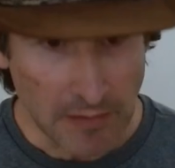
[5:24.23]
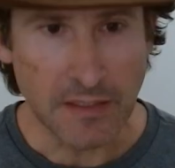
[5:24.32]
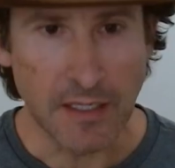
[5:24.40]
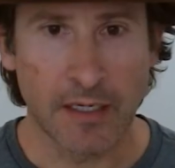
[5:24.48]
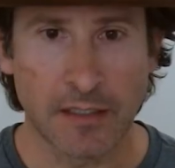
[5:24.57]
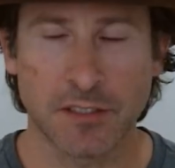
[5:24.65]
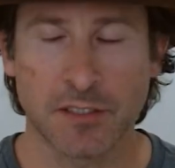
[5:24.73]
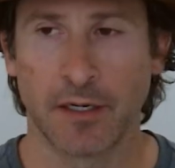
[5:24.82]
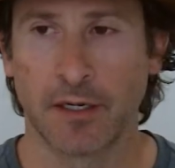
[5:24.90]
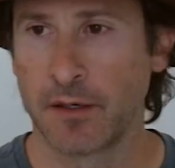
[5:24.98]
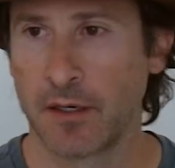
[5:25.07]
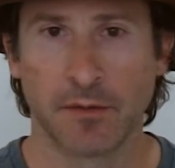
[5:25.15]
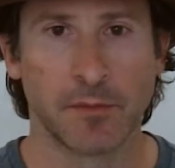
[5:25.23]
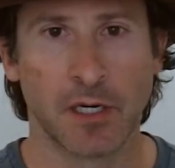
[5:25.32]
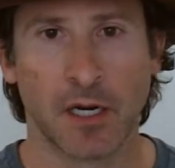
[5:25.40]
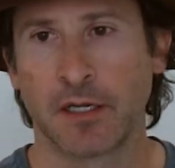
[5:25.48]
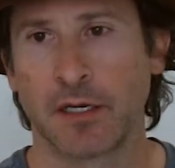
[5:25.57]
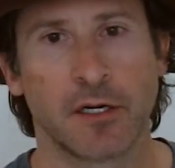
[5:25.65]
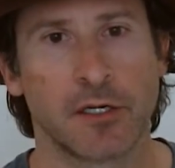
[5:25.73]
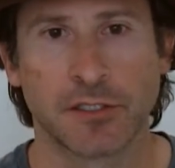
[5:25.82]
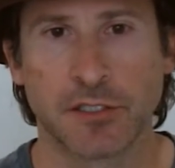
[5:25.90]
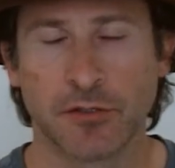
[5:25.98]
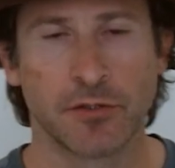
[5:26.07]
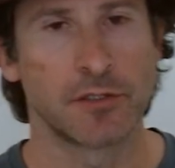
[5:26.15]
Yes. I mean, I can guarantee
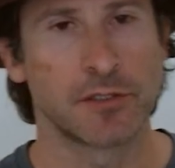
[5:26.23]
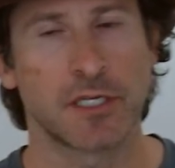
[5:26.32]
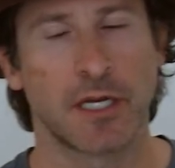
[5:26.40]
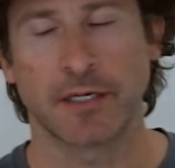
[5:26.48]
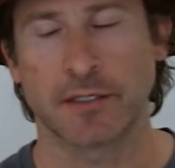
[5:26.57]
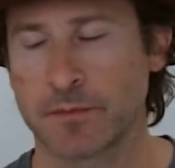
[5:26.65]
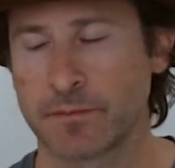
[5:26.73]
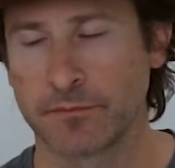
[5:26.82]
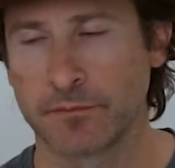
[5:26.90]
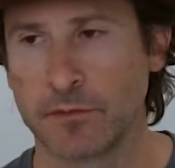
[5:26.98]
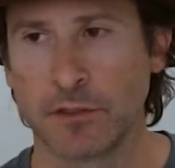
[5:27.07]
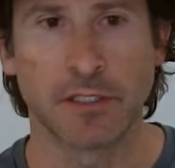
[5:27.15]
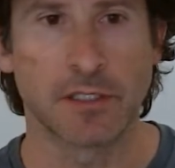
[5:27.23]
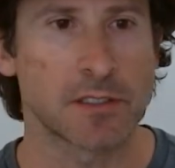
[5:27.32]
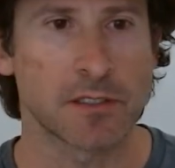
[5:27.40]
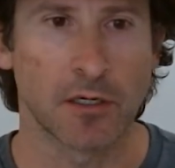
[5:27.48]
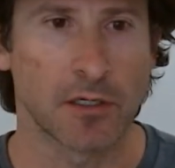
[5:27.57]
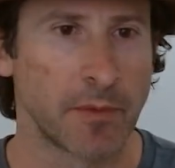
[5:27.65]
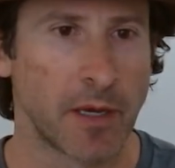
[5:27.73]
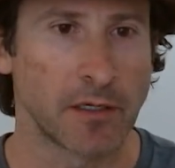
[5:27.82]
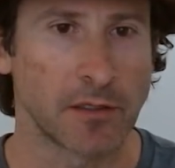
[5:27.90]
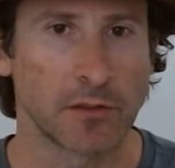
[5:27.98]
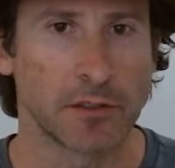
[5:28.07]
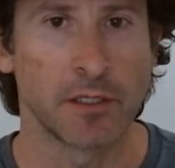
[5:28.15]
you there's tax leaks
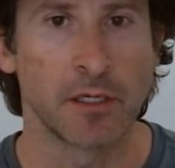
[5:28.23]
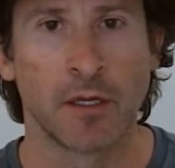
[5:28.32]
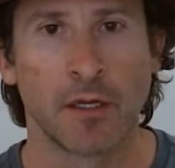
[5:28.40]
automatically.